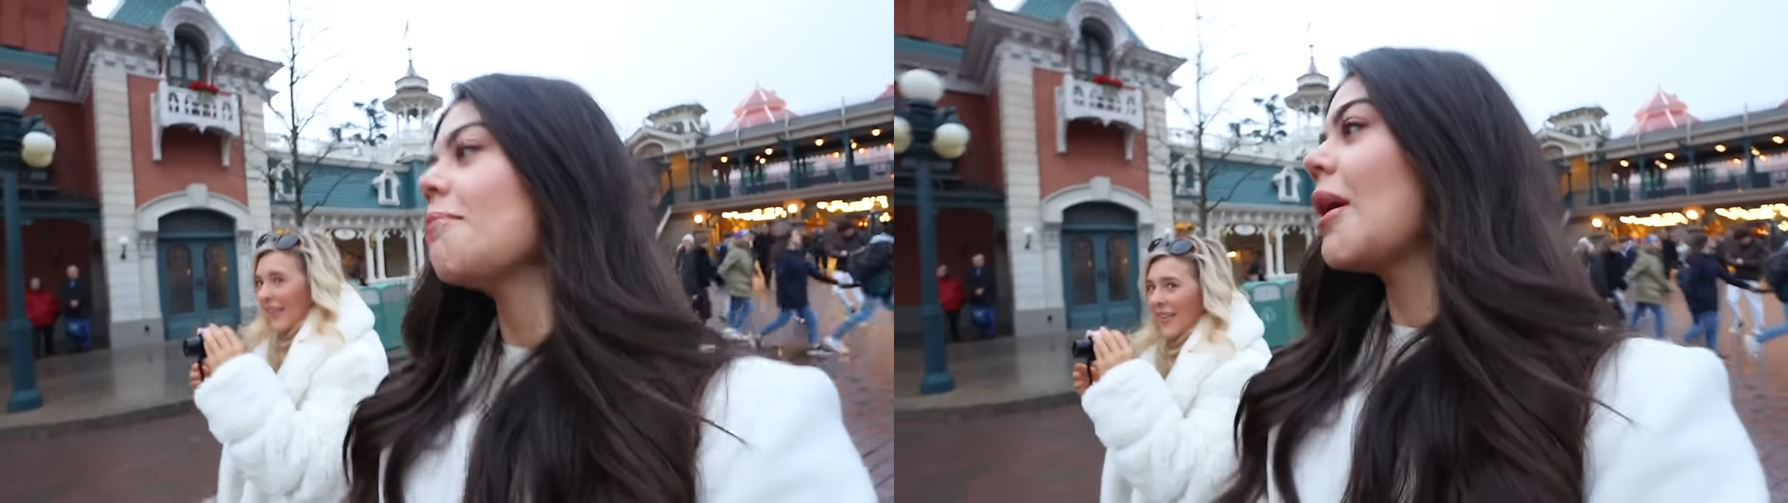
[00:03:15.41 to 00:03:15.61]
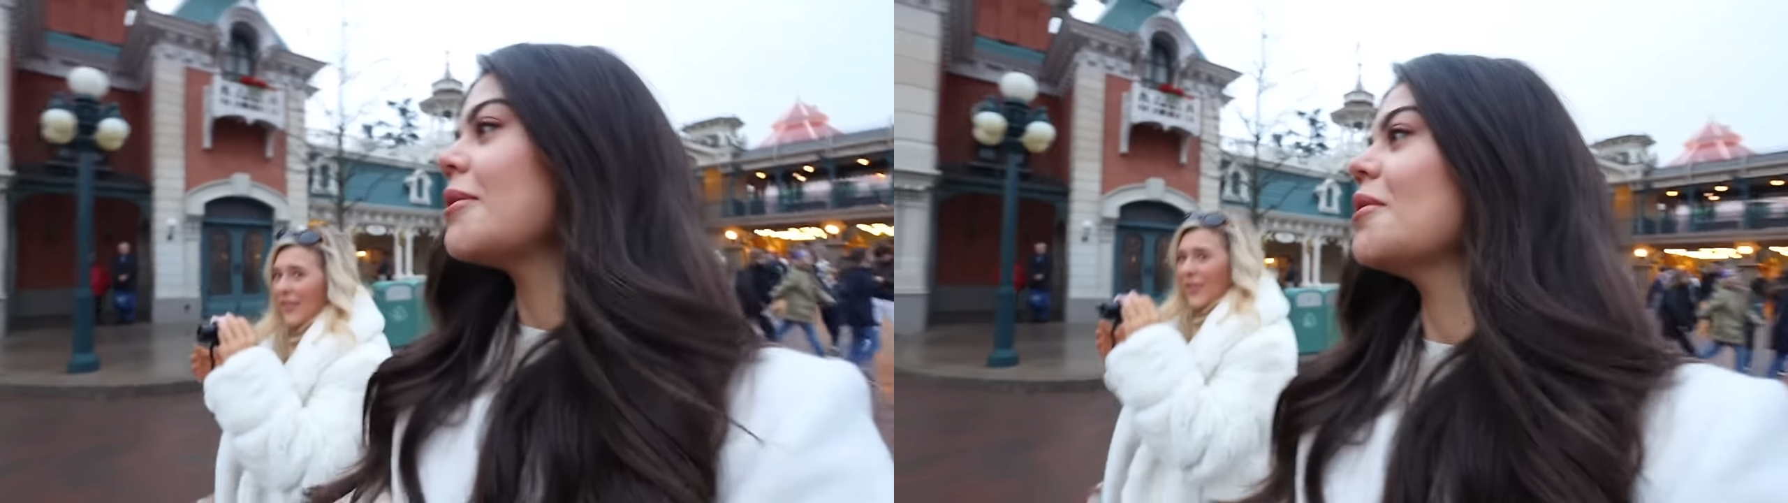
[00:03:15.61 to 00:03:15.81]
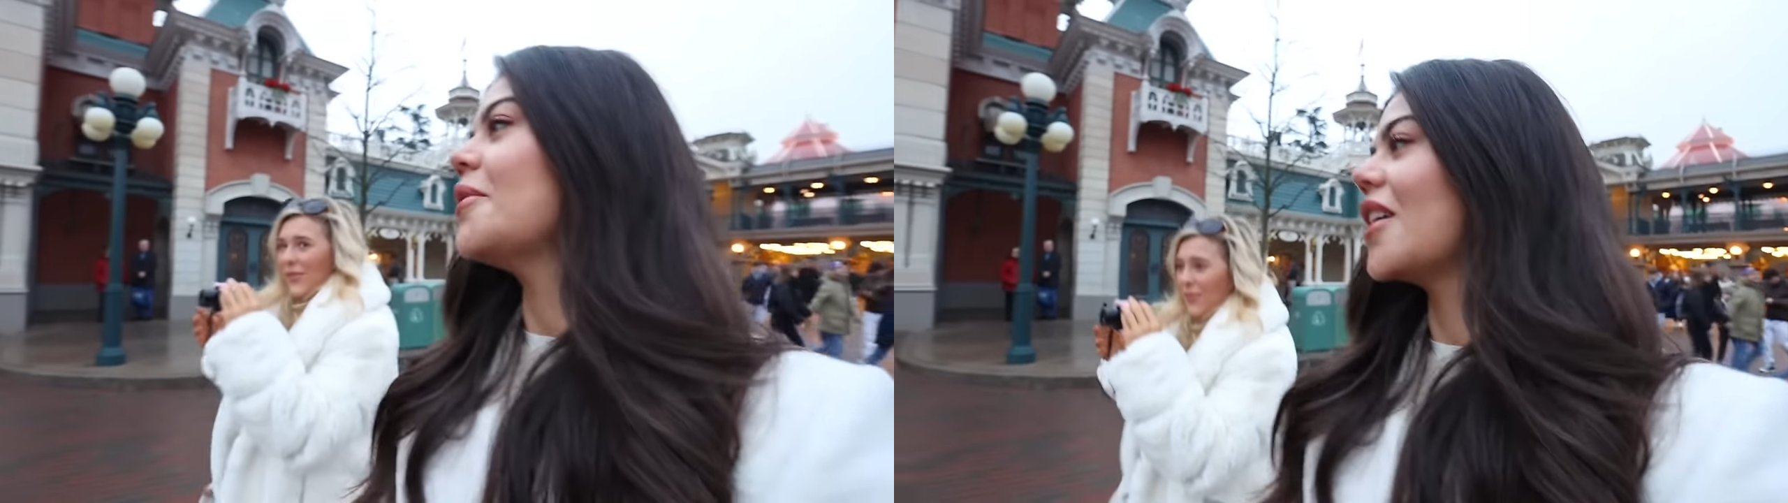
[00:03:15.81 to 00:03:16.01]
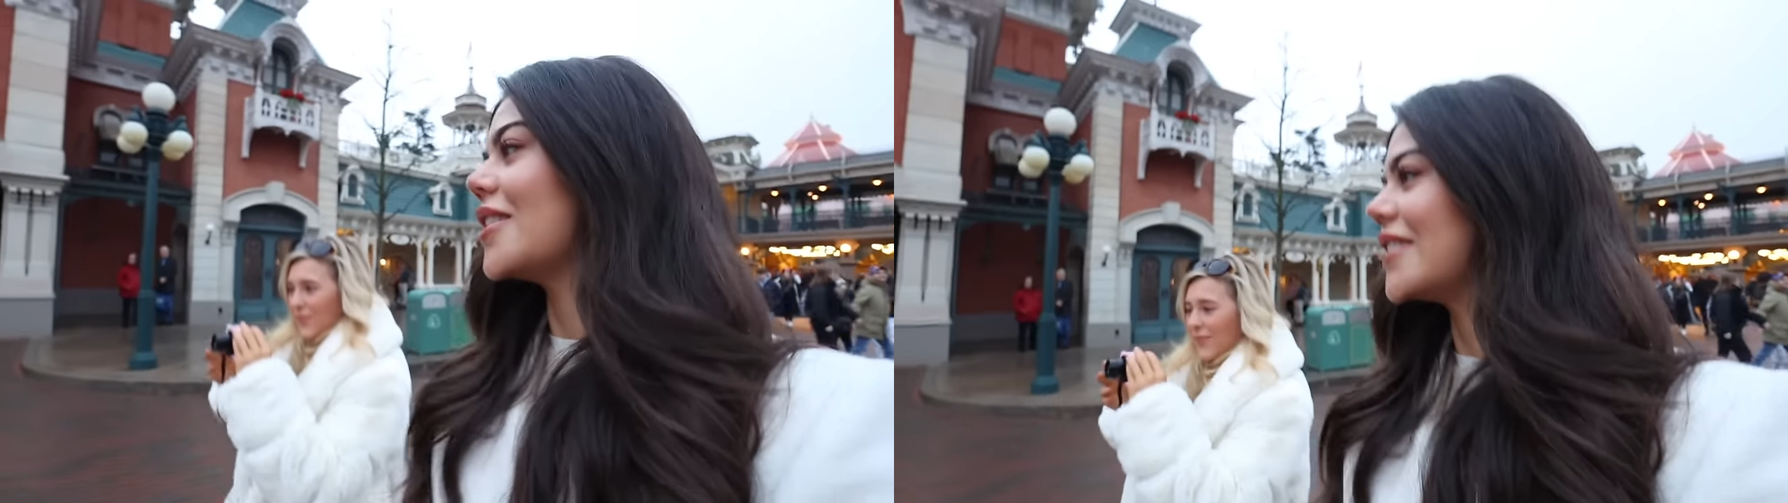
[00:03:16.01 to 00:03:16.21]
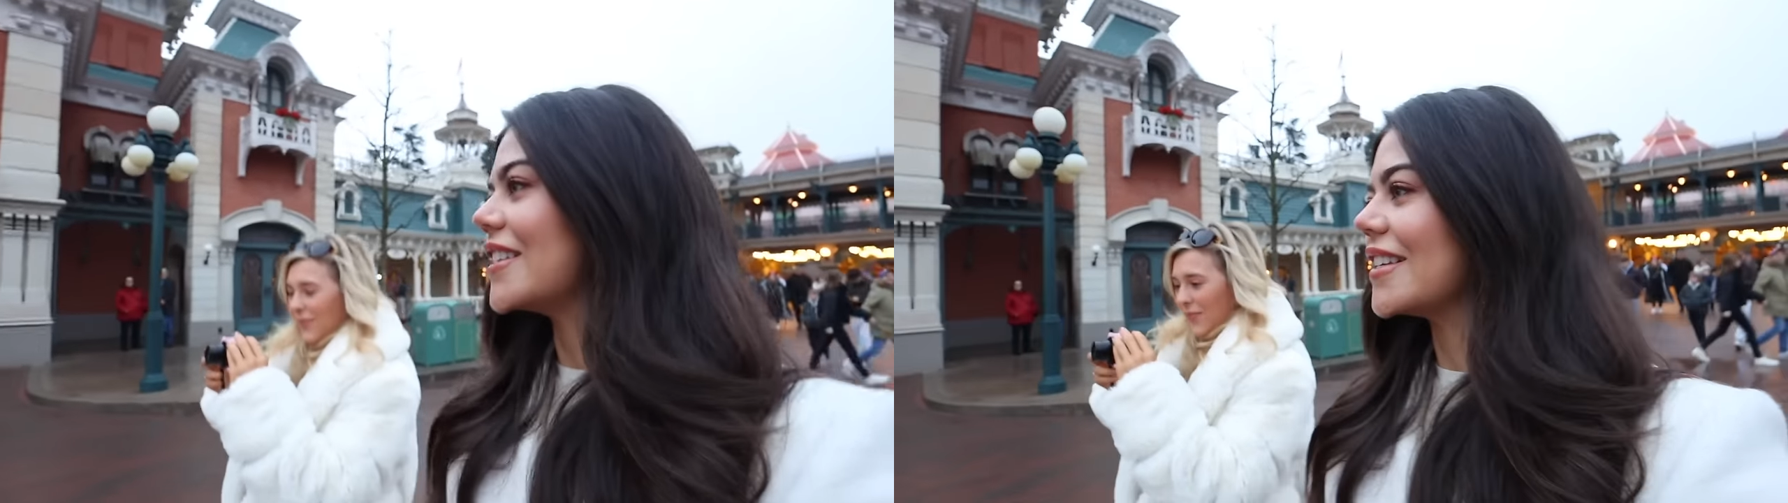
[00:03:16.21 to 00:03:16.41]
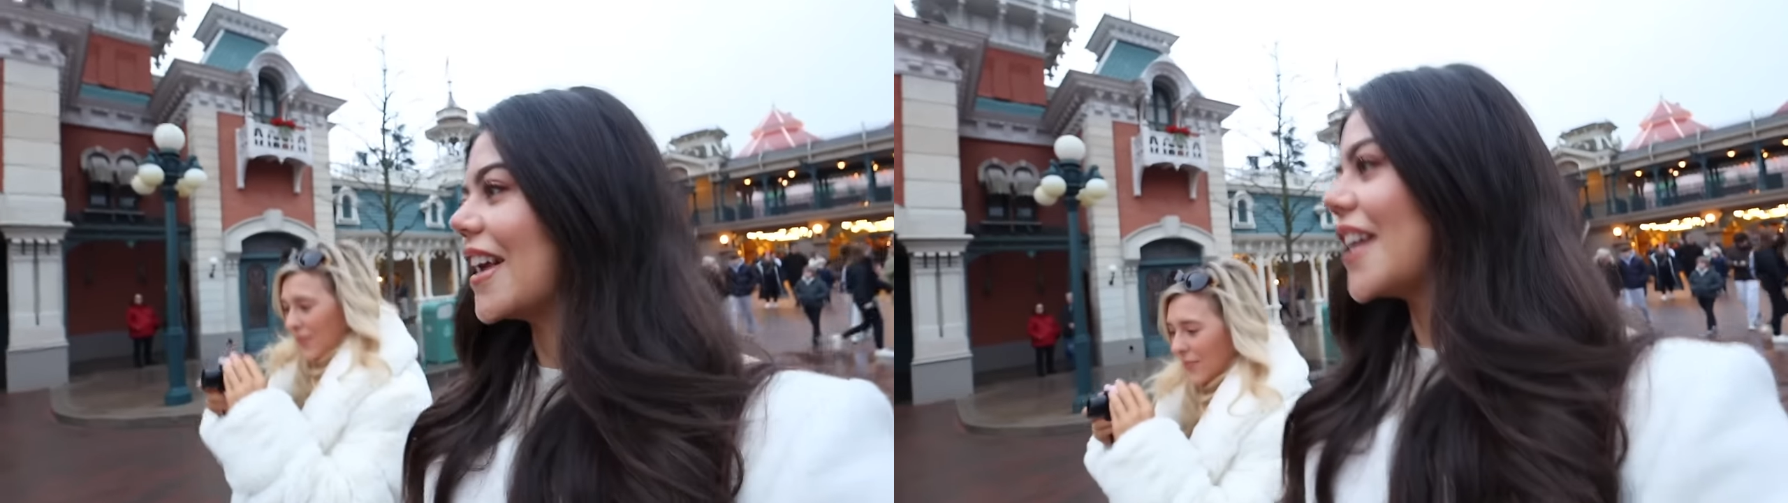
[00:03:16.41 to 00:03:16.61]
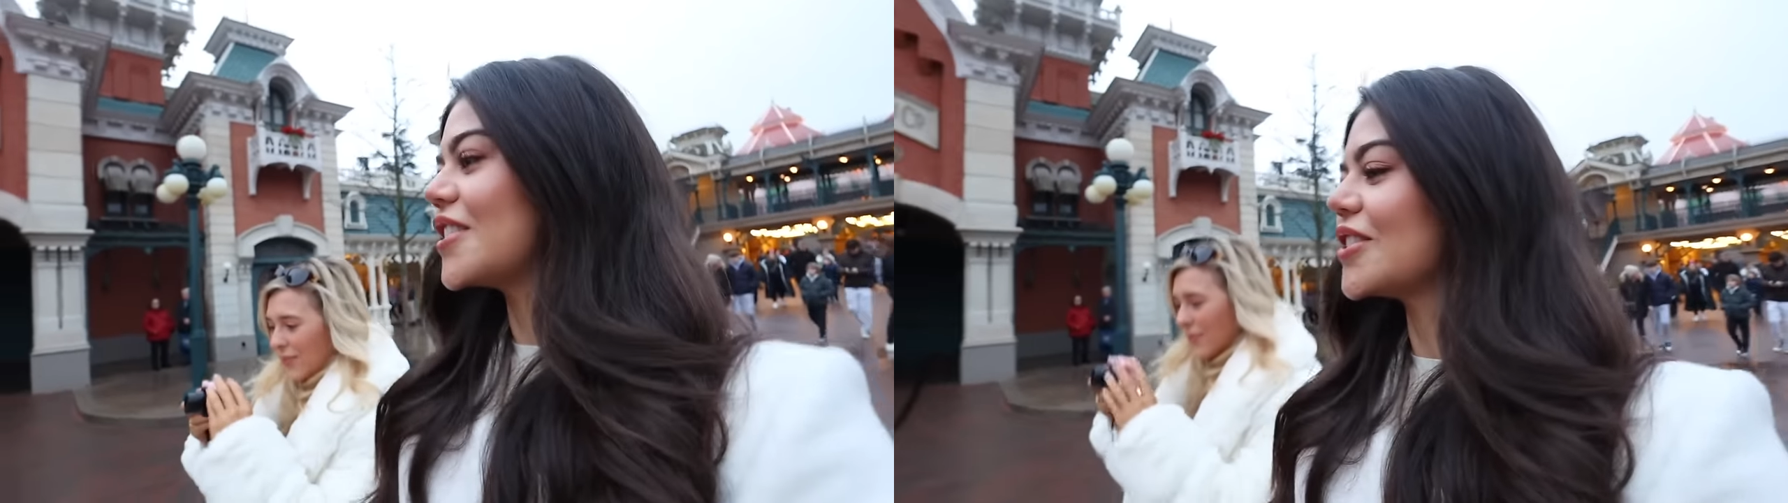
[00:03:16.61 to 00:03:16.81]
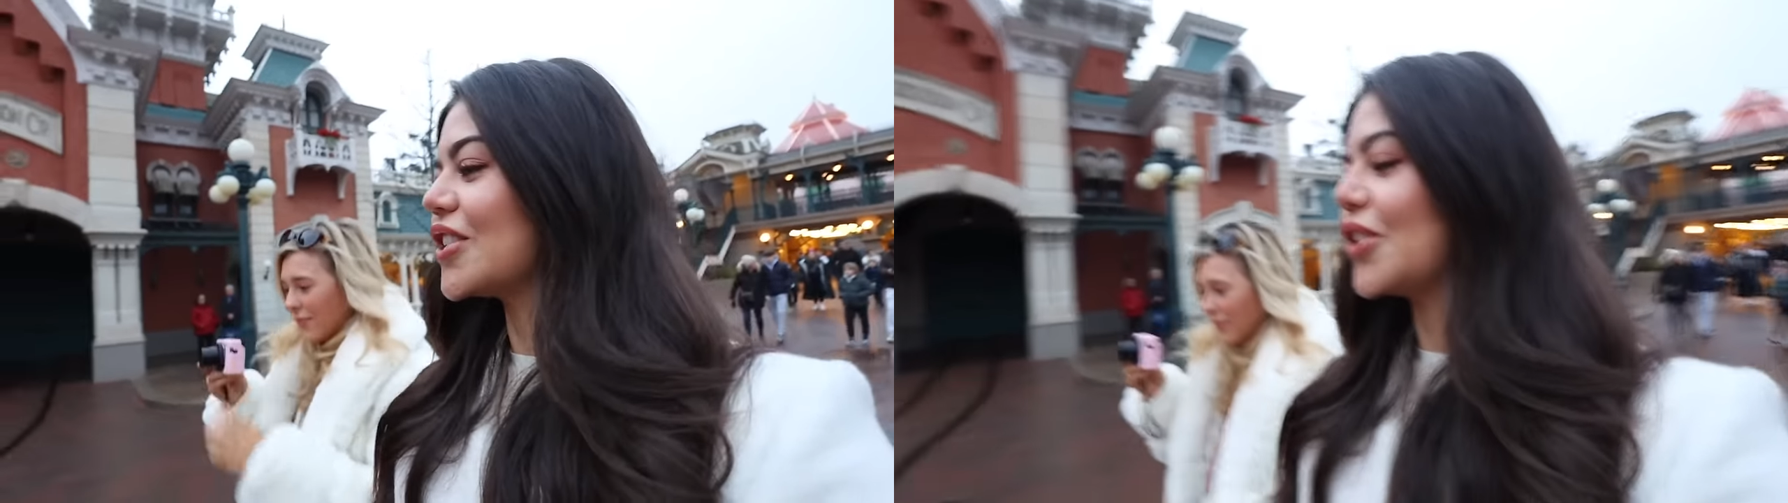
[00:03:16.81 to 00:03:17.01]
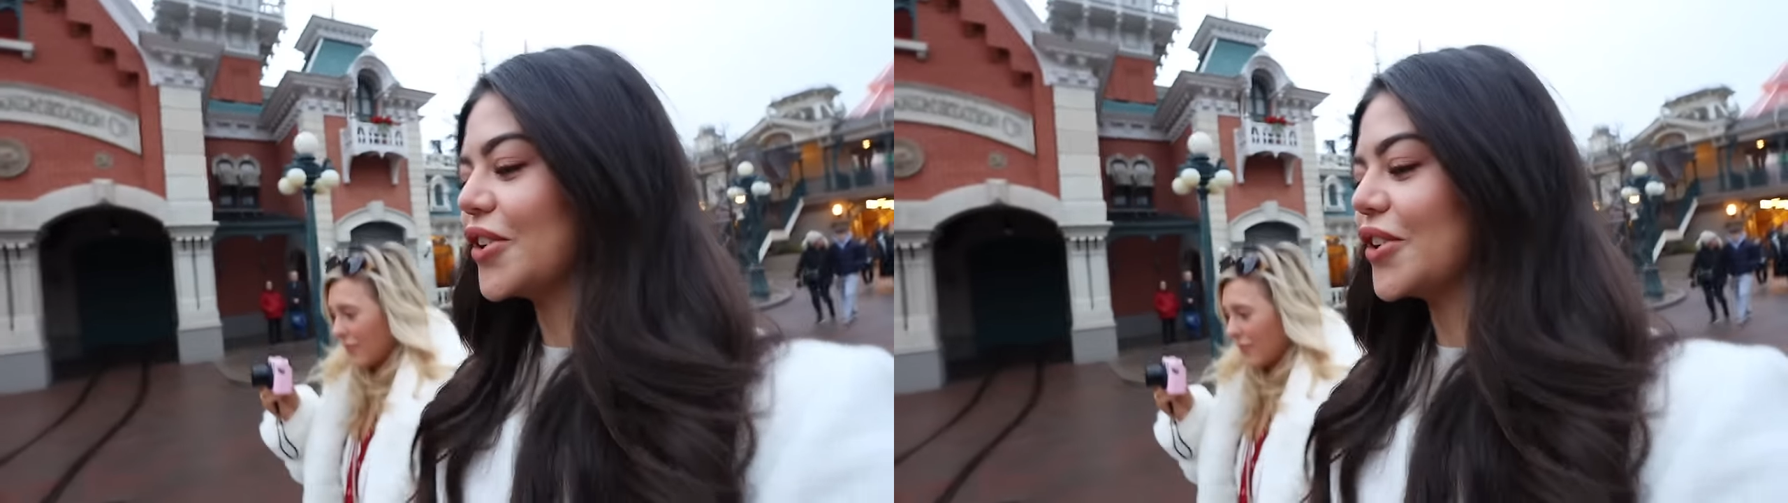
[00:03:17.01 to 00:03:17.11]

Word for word: maybe we are Disney adults, who